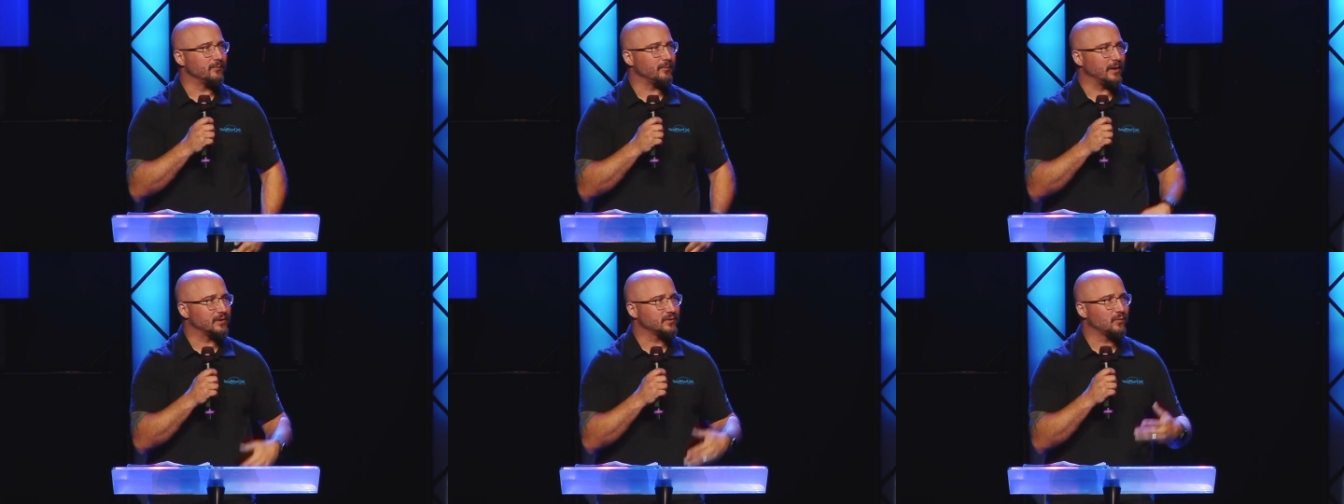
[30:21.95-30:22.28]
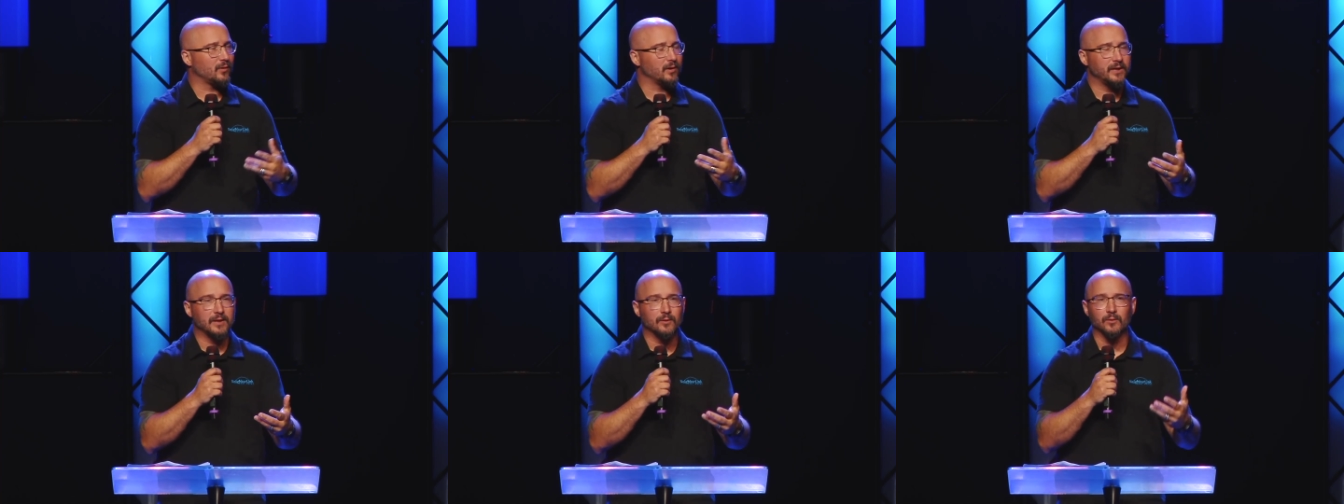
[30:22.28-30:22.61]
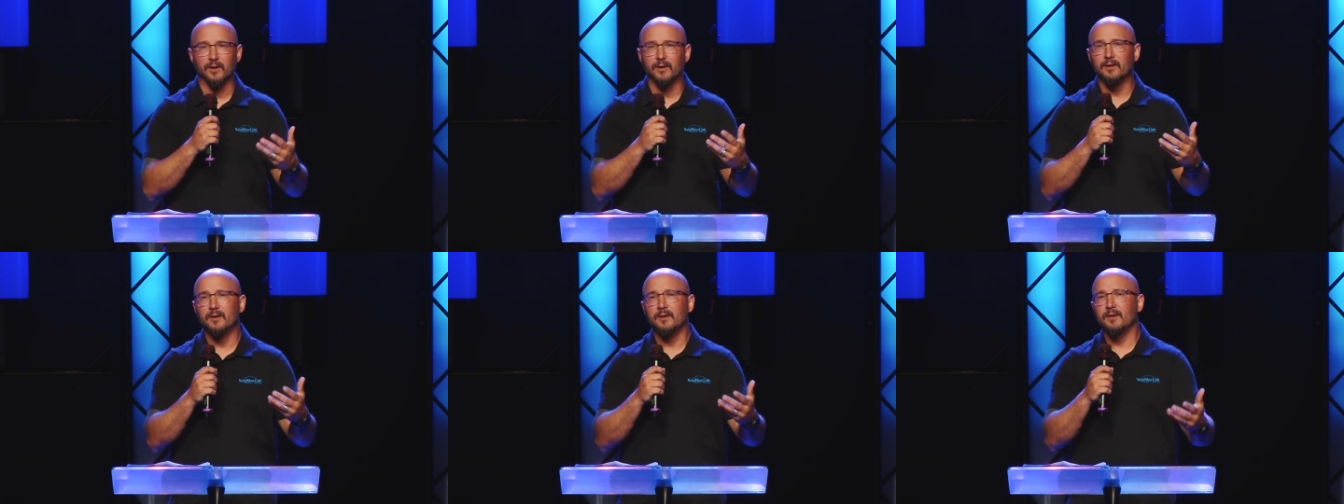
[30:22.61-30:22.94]
By 20,
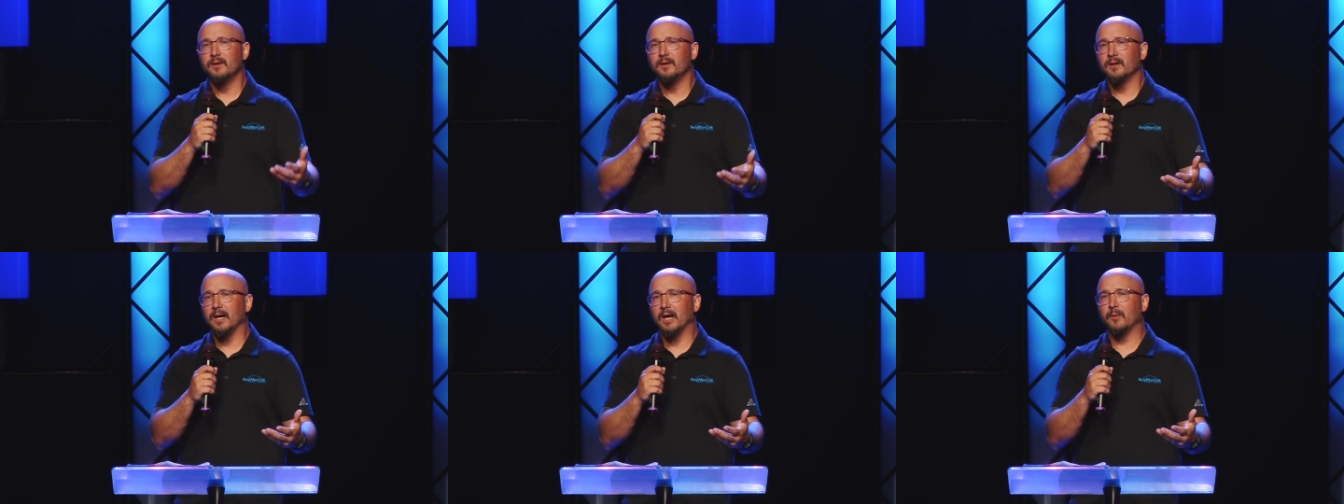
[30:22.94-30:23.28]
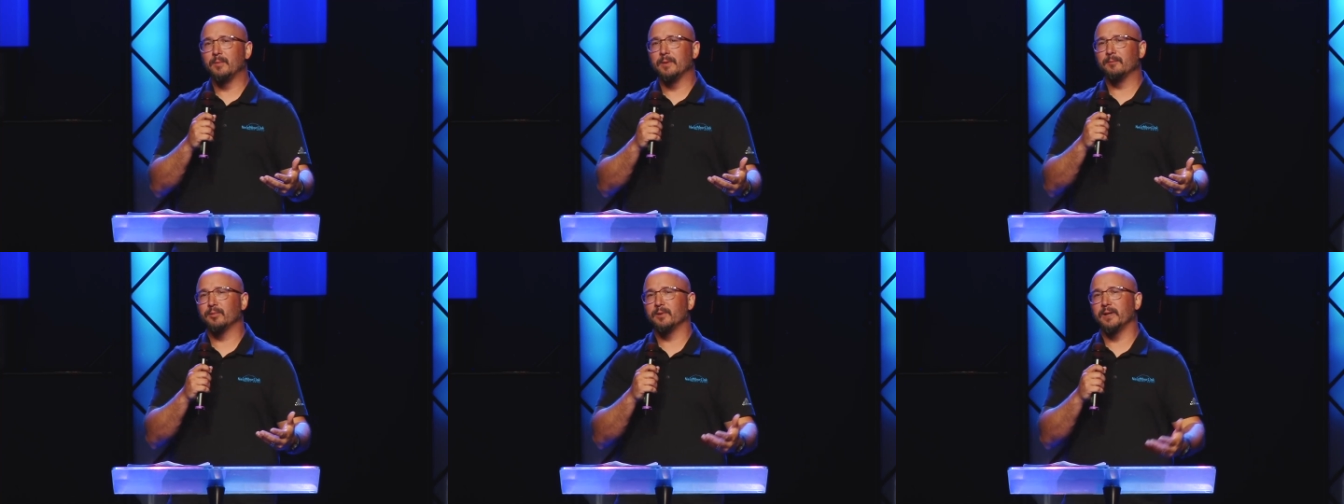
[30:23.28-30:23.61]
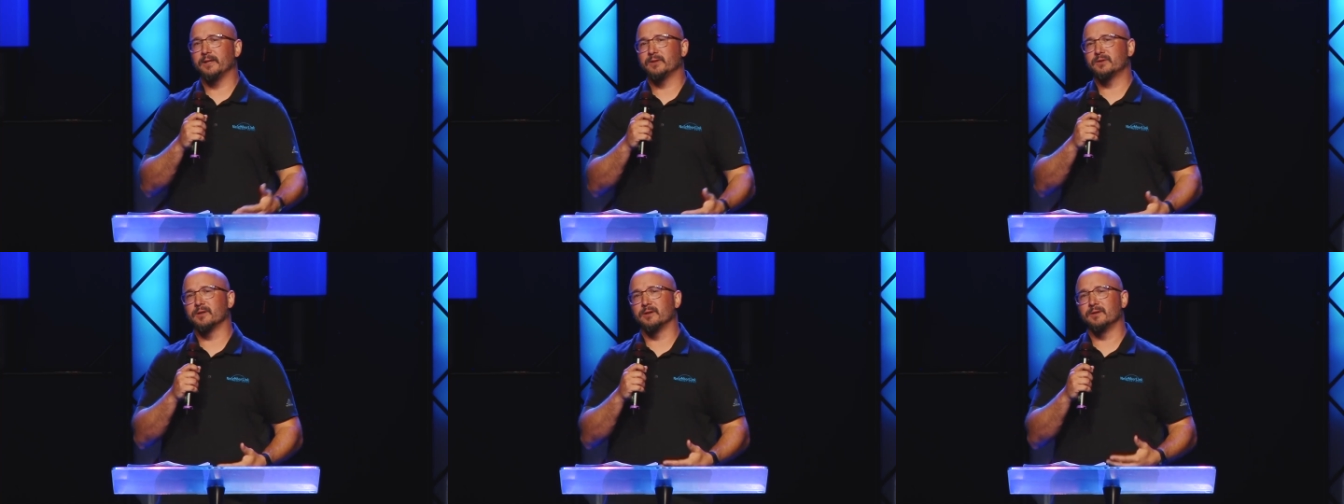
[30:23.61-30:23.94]
we're helping
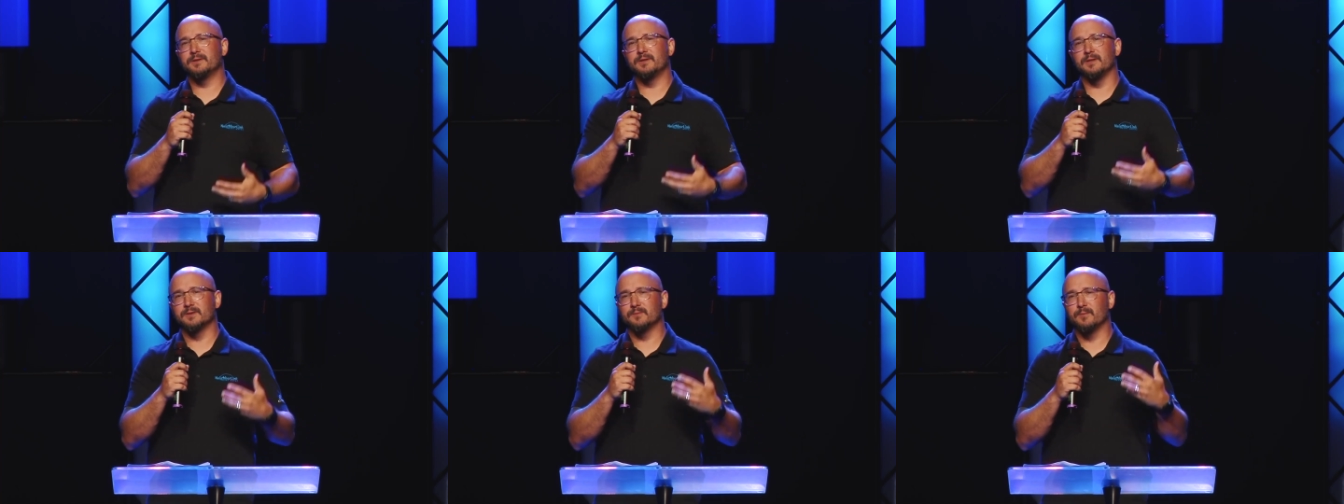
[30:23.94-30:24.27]
plant churches.